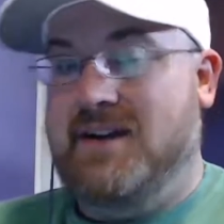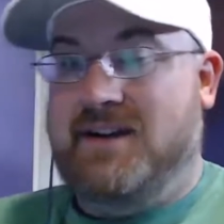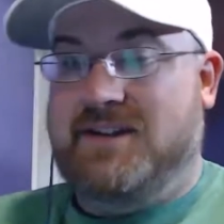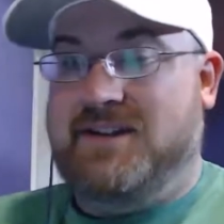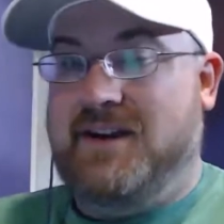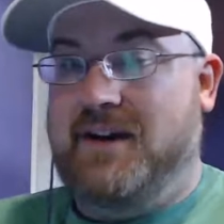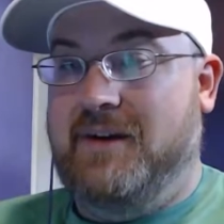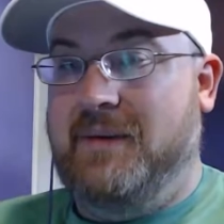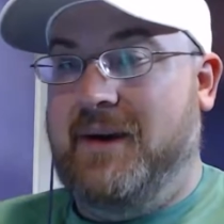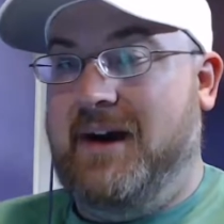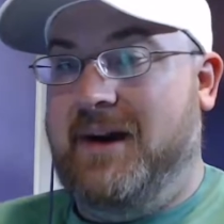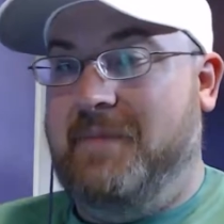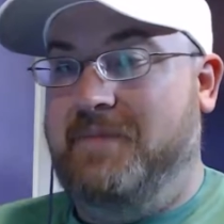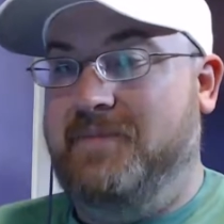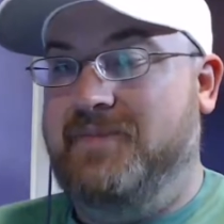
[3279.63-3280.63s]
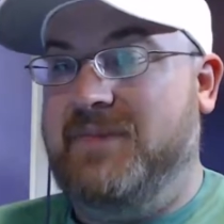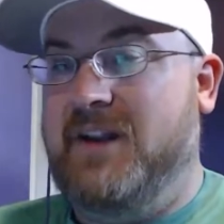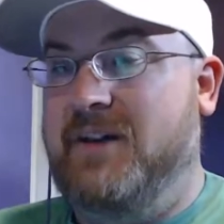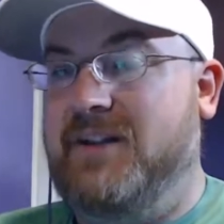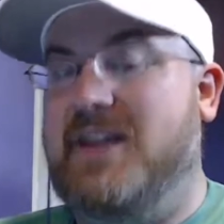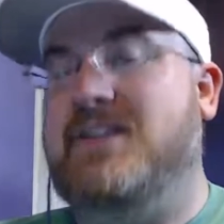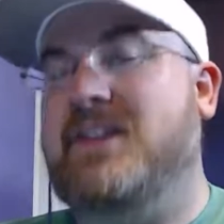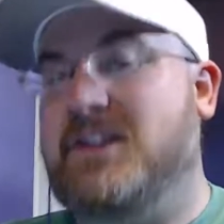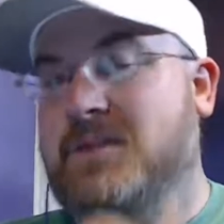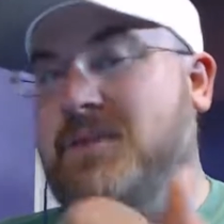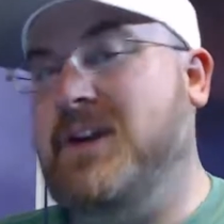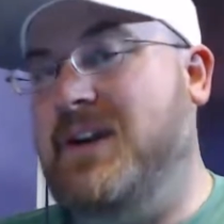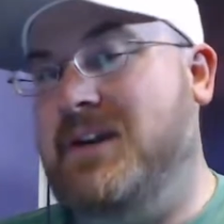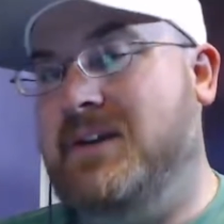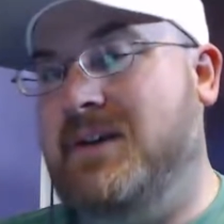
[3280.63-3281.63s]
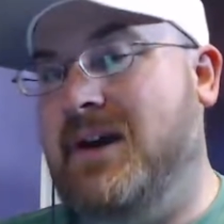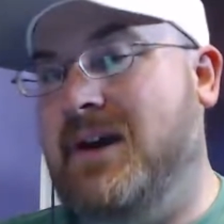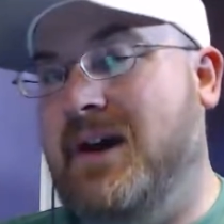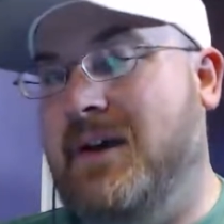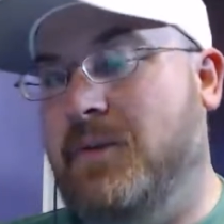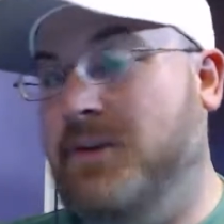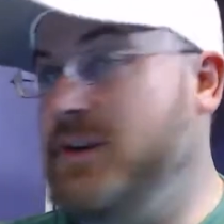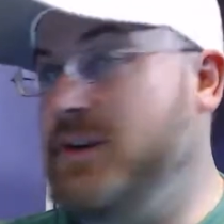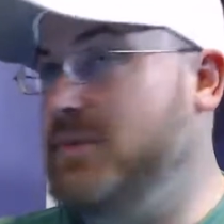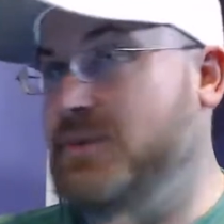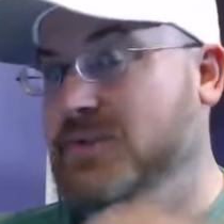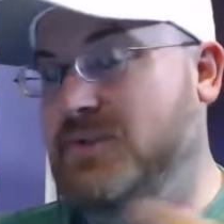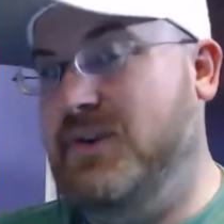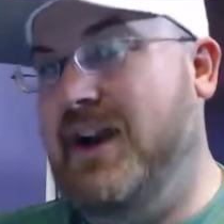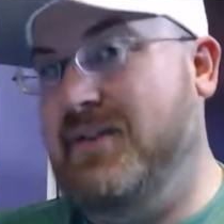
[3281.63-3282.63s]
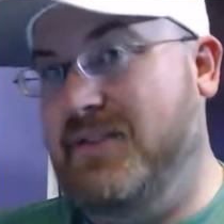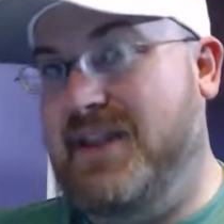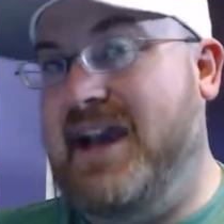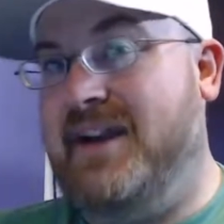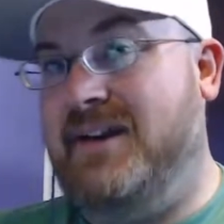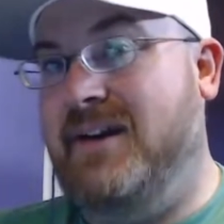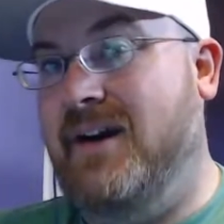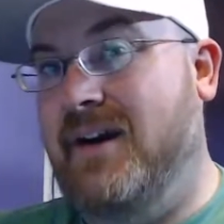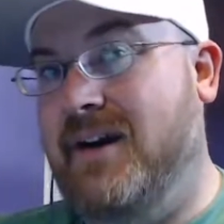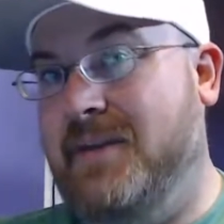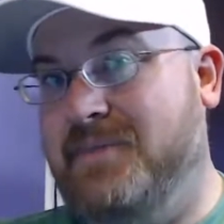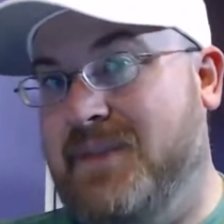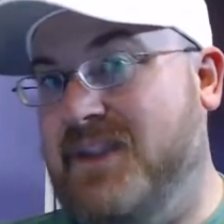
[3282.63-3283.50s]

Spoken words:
So, then this week, Williams was driving that car,